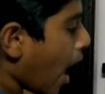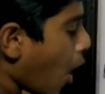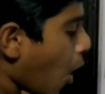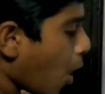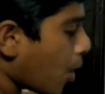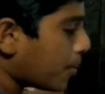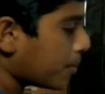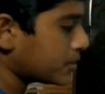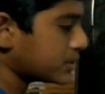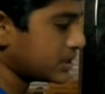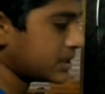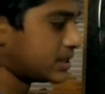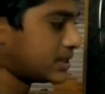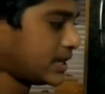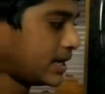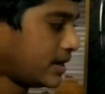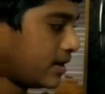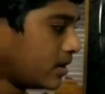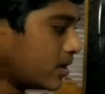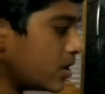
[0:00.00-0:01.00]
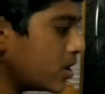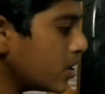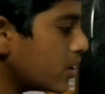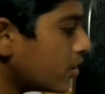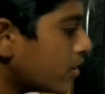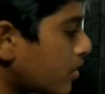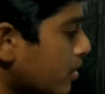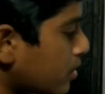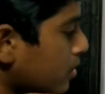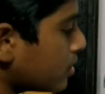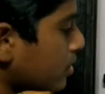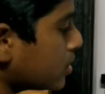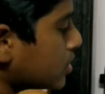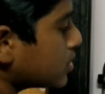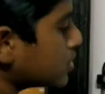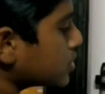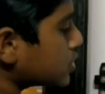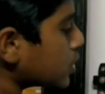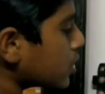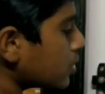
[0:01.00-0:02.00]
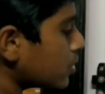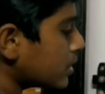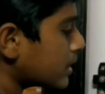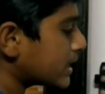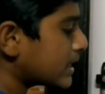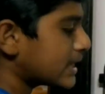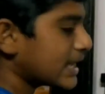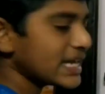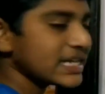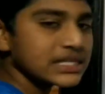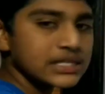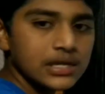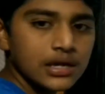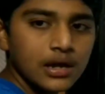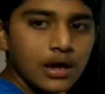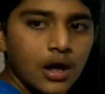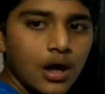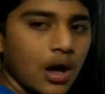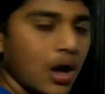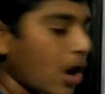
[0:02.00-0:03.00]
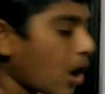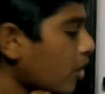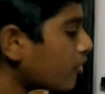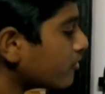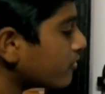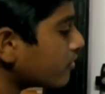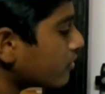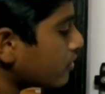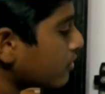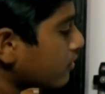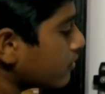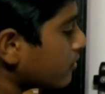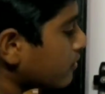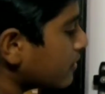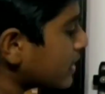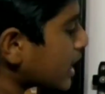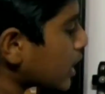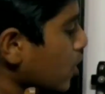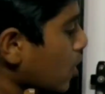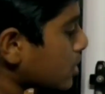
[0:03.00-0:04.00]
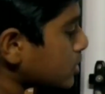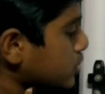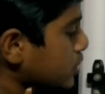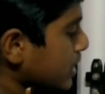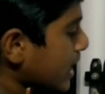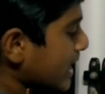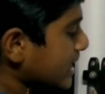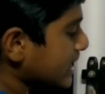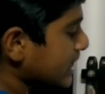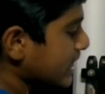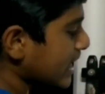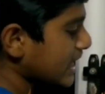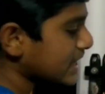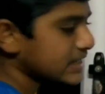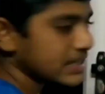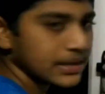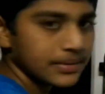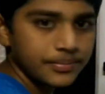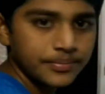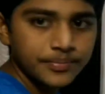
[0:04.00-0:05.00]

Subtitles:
opposite side. So guess how we can also write it as,